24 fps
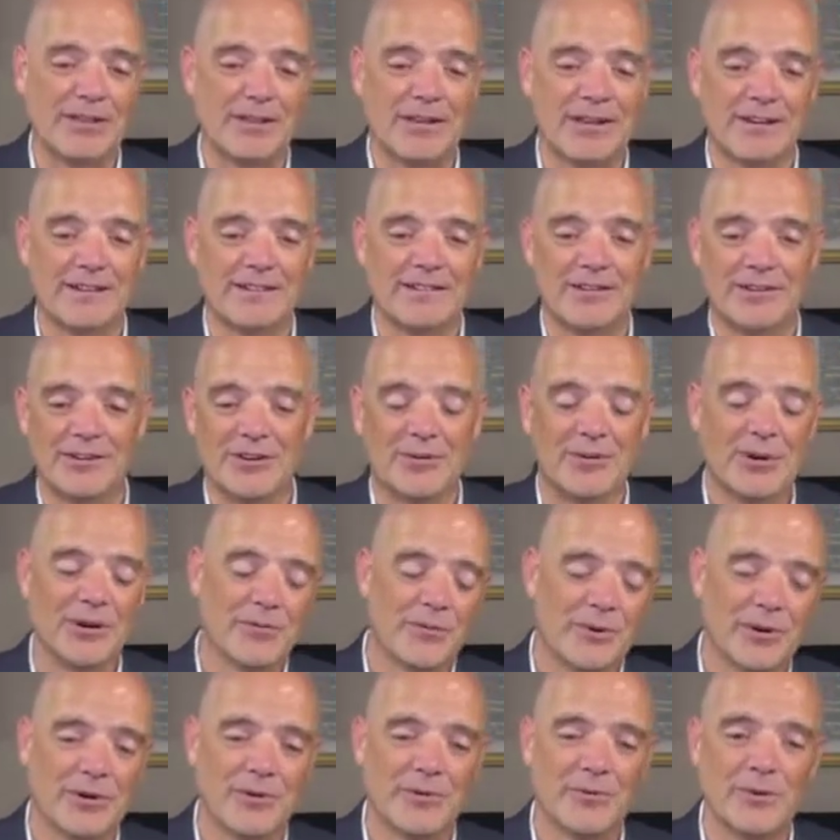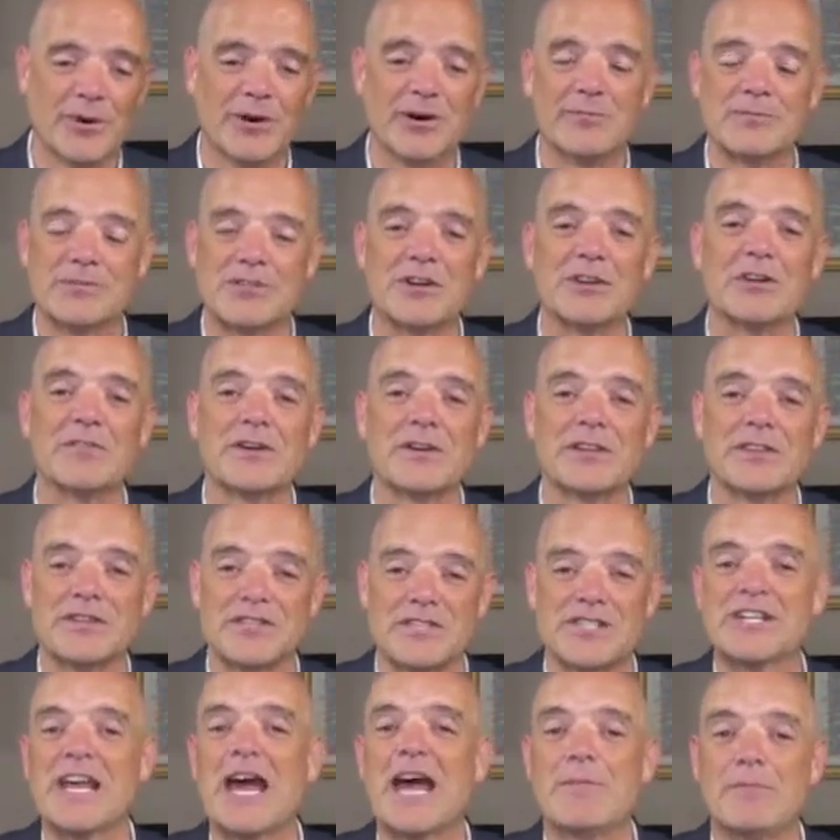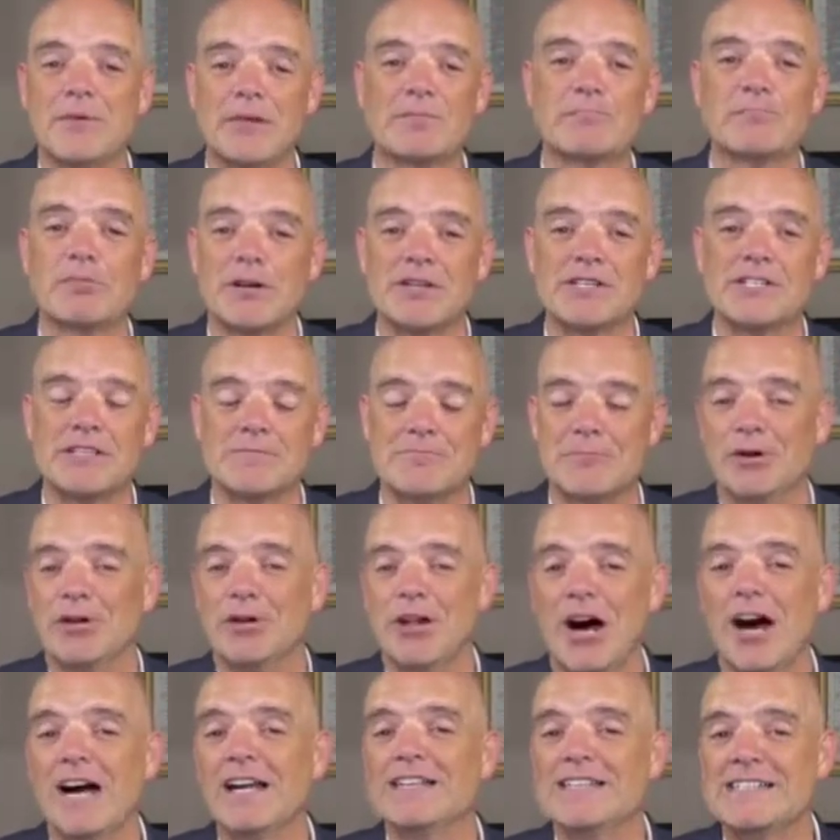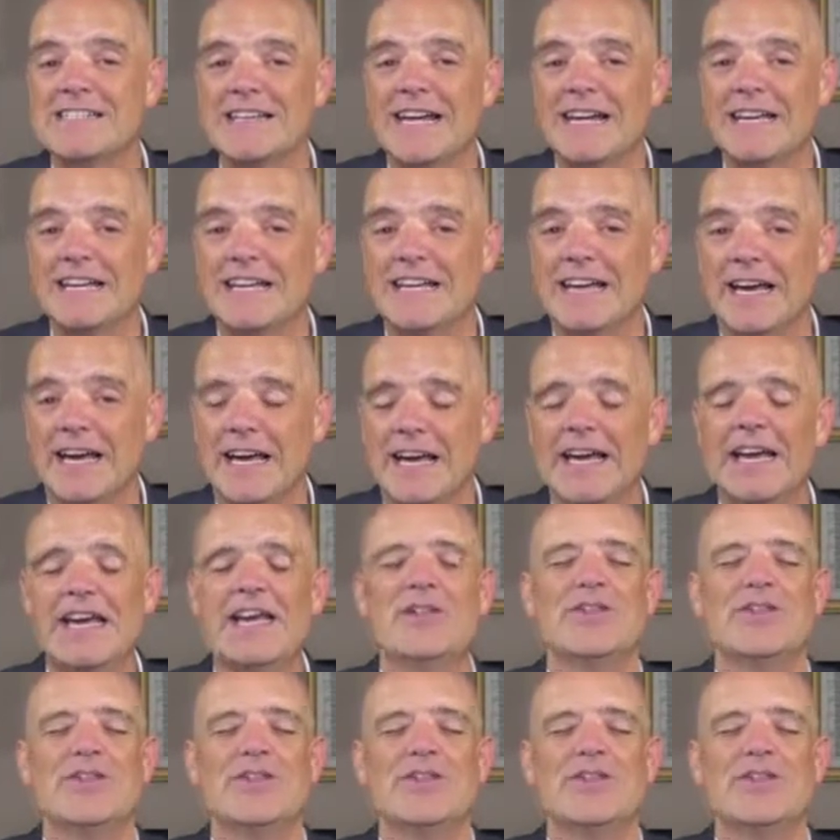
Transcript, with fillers: and you know we're we're observing the Sabbath principle on Sunday.